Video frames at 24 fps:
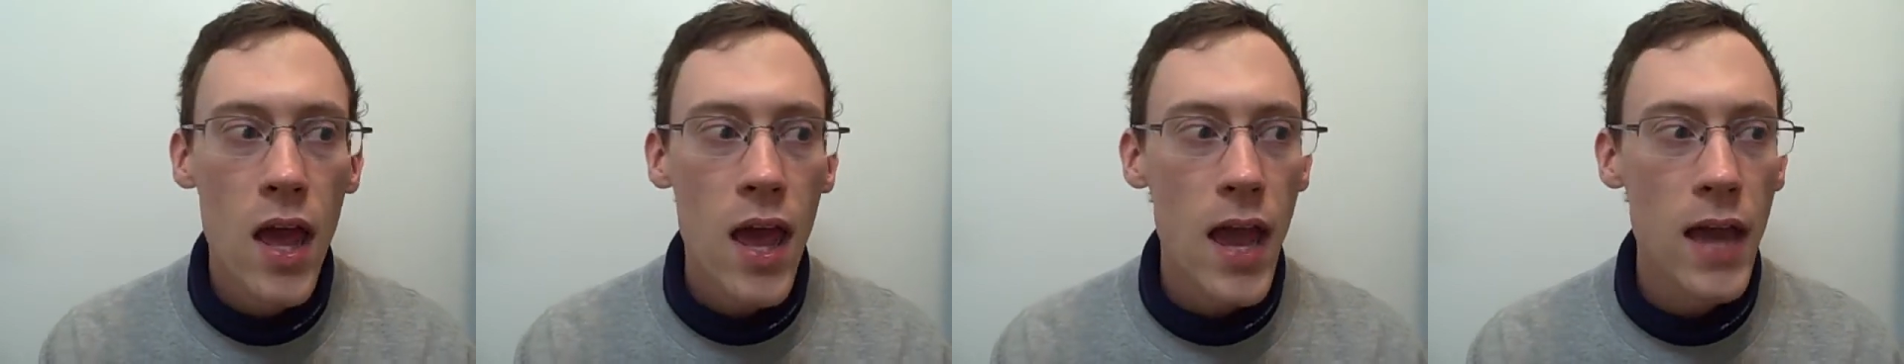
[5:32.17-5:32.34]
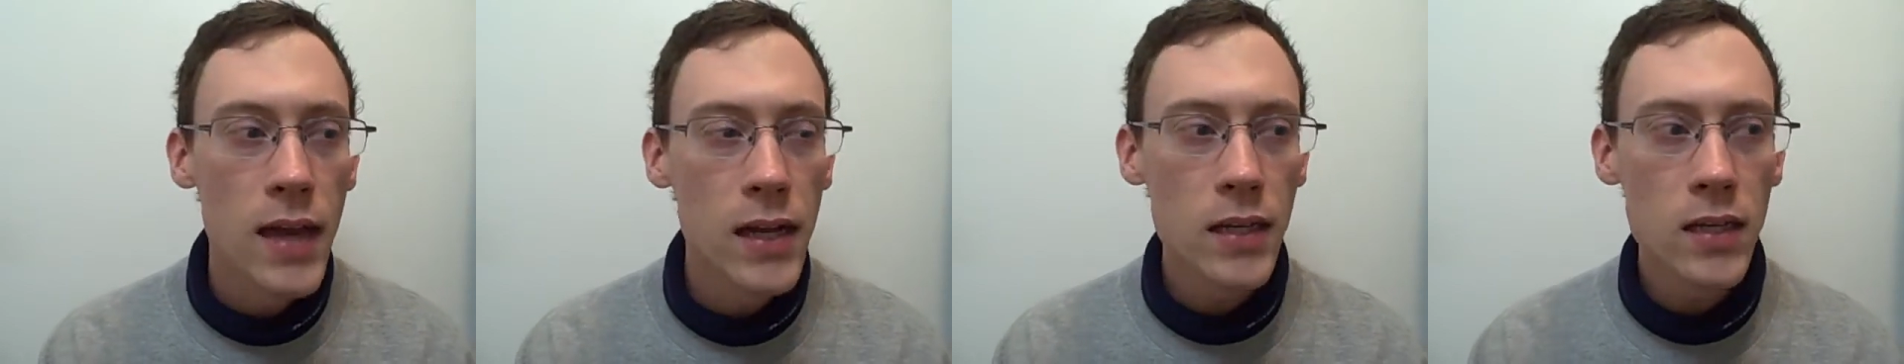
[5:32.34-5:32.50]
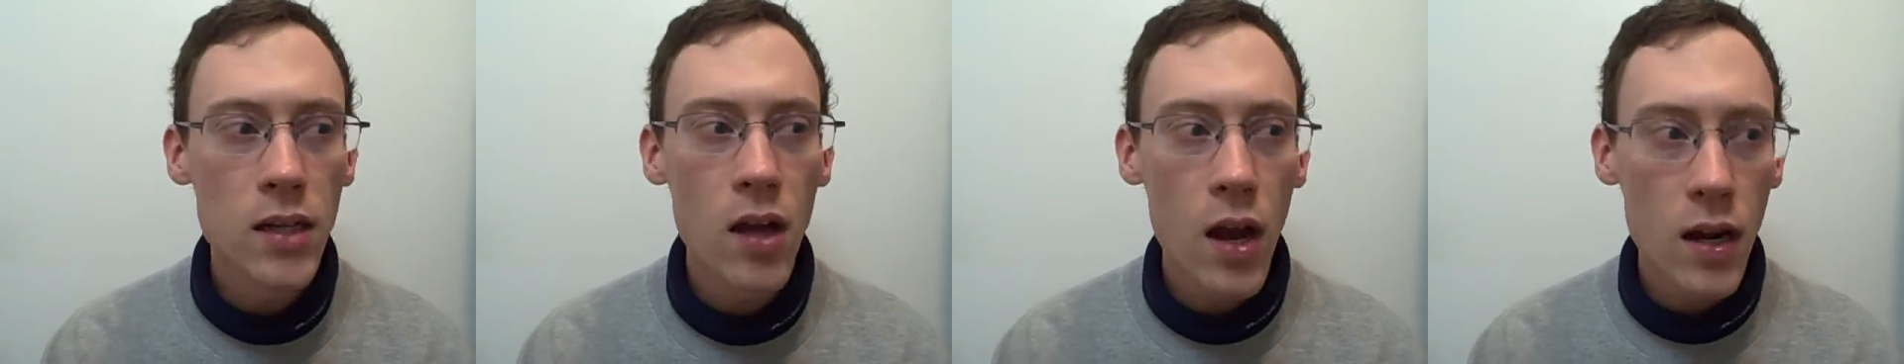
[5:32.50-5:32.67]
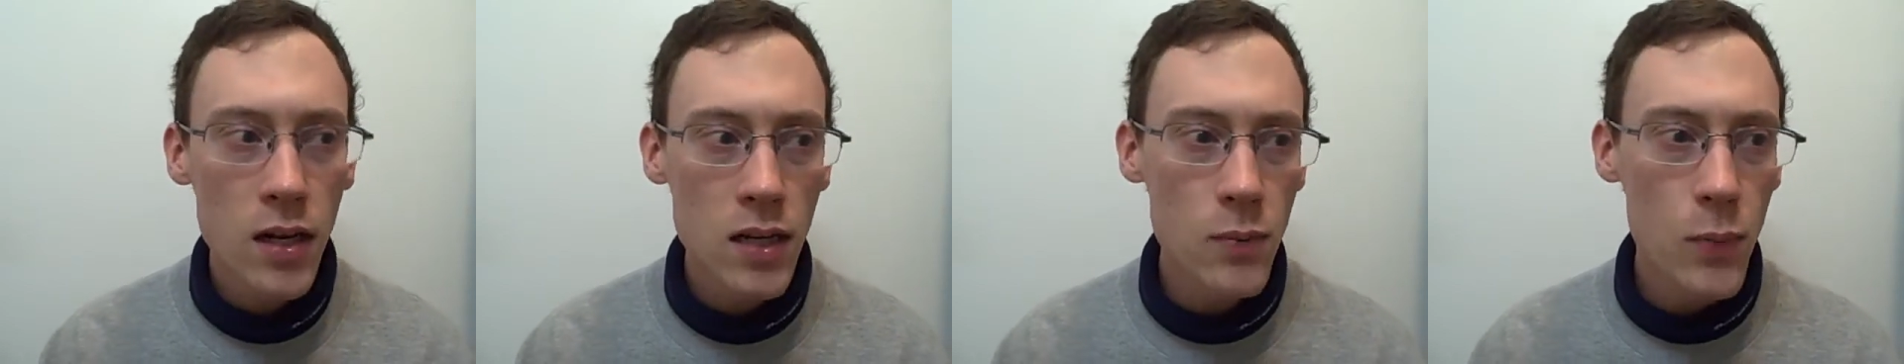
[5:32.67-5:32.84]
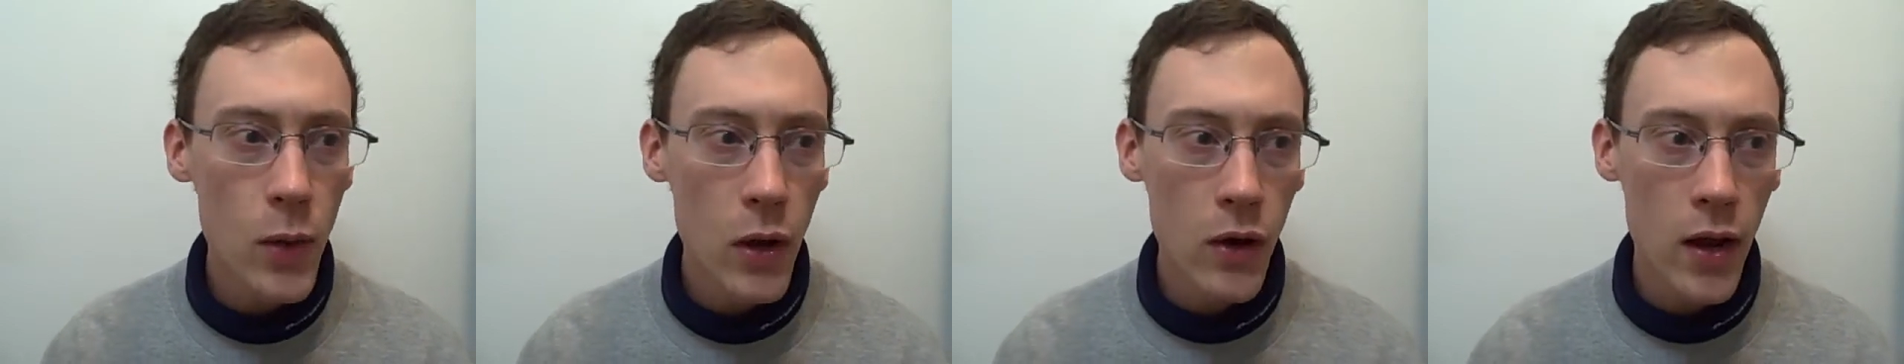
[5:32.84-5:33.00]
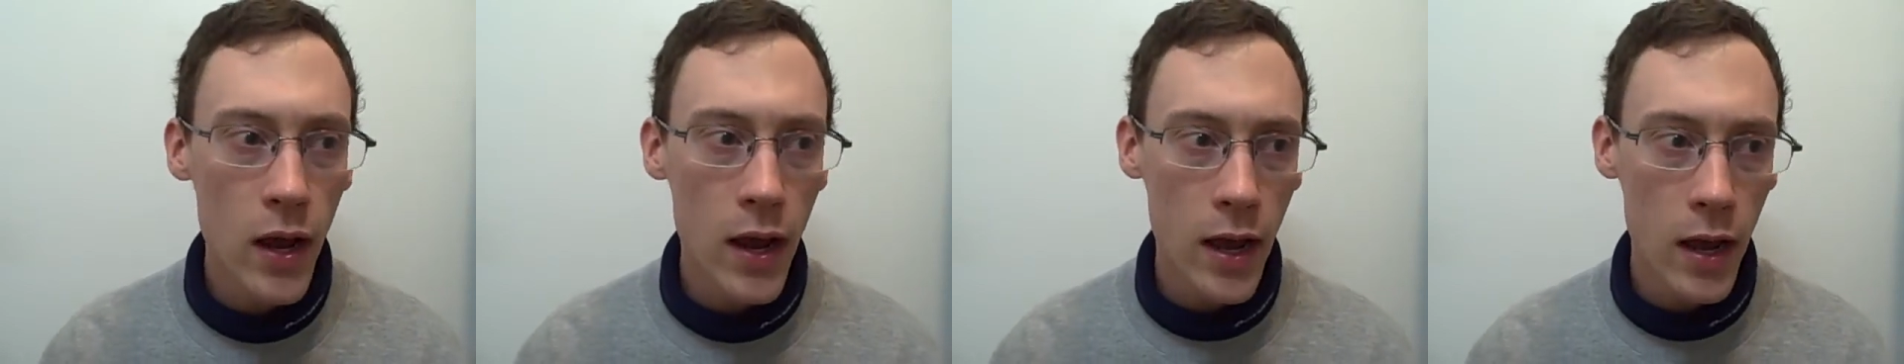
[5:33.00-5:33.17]
and he talked
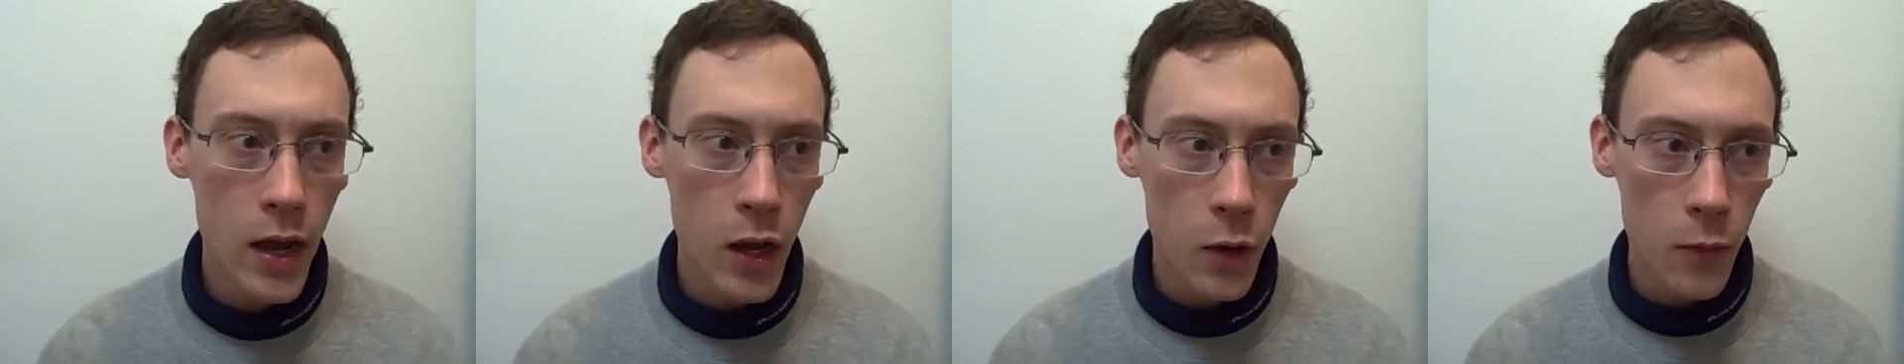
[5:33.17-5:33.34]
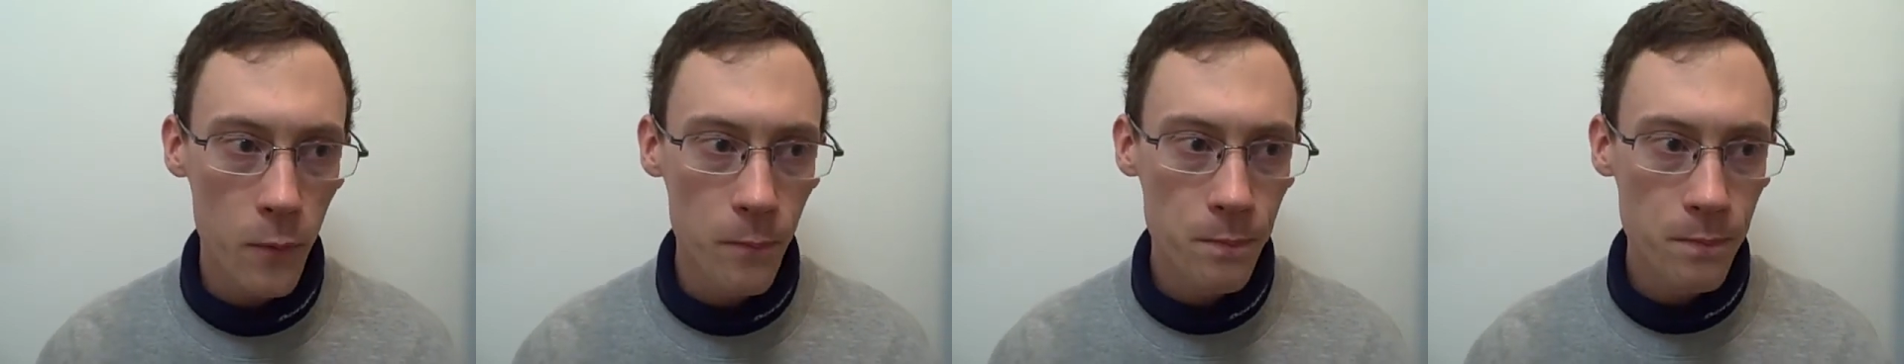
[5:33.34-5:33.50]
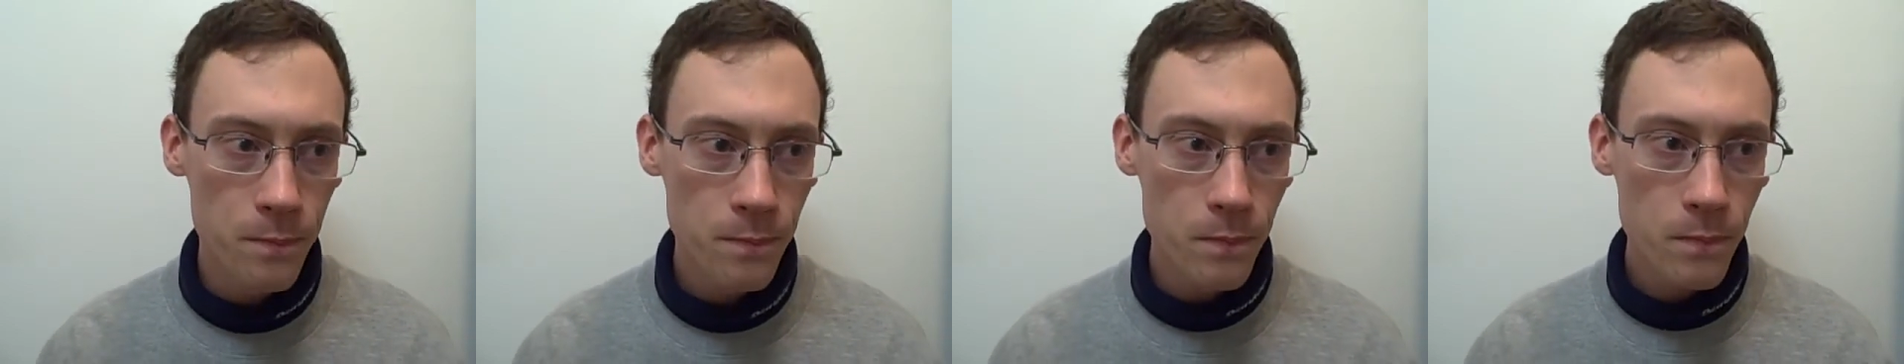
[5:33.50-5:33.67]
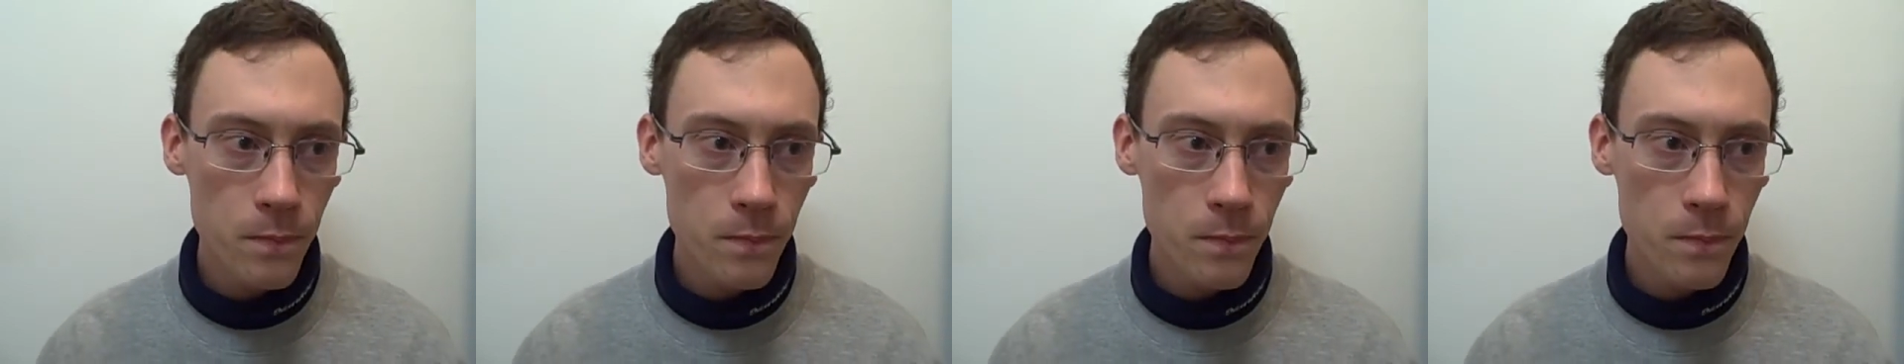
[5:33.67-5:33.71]
about how